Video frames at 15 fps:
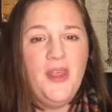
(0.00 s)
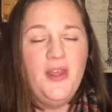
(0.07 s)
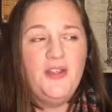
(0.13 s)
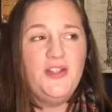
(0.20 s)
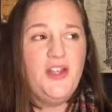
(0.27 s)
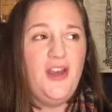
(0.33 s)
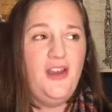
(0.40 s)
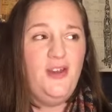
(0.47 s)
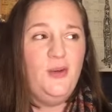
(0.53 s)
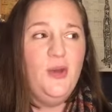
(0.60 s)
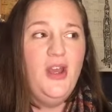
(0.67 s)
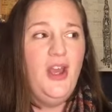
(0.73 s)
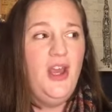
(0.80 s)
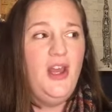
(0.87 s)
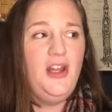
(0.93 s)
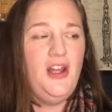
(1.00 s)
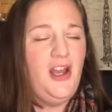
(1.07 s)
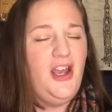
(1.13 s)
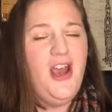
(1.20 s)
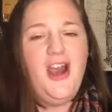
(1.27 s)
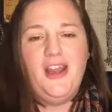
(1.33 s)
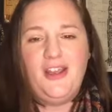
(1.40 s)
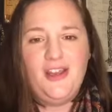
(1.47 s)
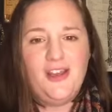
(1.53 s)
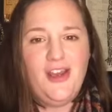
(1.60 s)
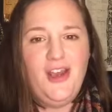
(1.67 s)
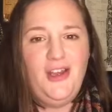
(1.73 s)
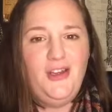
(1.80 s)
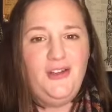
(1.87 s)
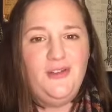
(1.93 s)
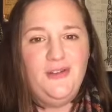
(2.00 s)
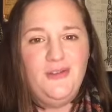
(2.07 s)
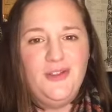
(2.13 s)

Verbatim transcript: So like I can go